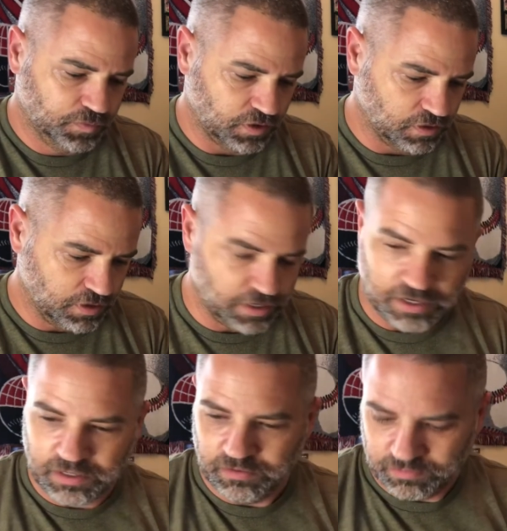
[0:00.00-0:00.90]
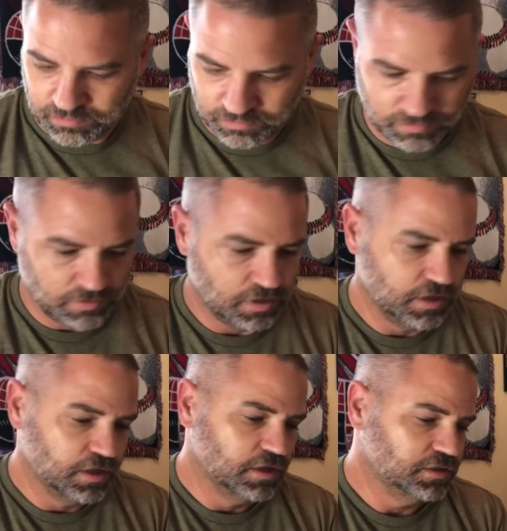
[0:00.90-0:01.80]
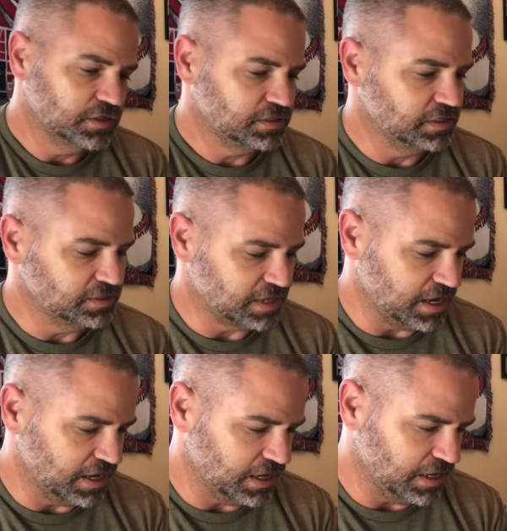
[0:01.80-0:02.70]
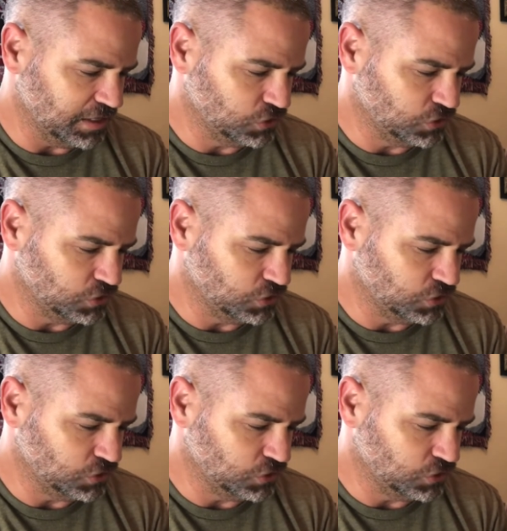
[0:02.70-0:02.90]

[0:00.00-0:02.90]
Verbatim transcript: Uh, this is a